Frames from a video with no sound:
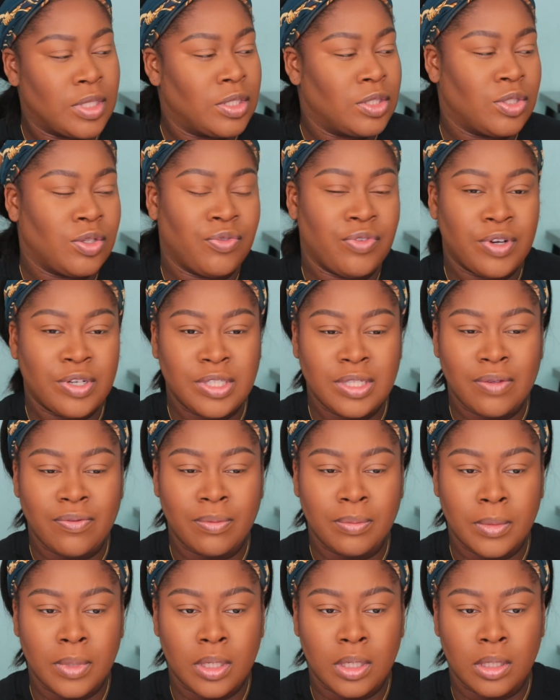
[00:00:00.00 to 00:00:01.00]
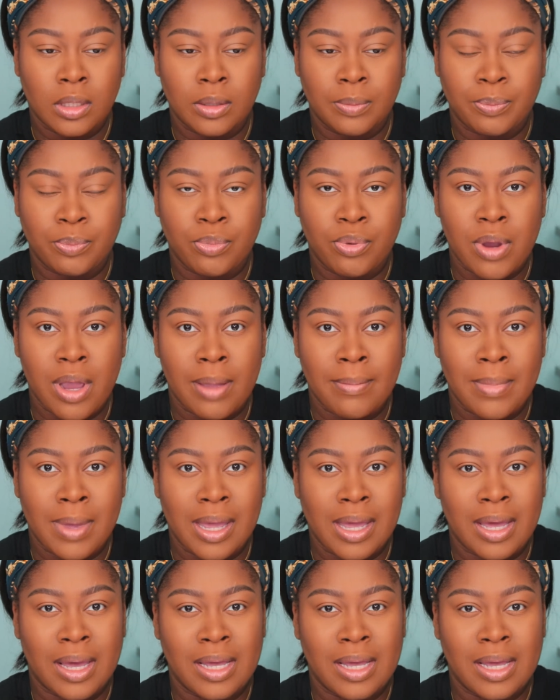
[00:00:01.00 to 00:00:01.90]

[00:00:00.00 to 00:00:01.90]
So first off, I'm going to prime my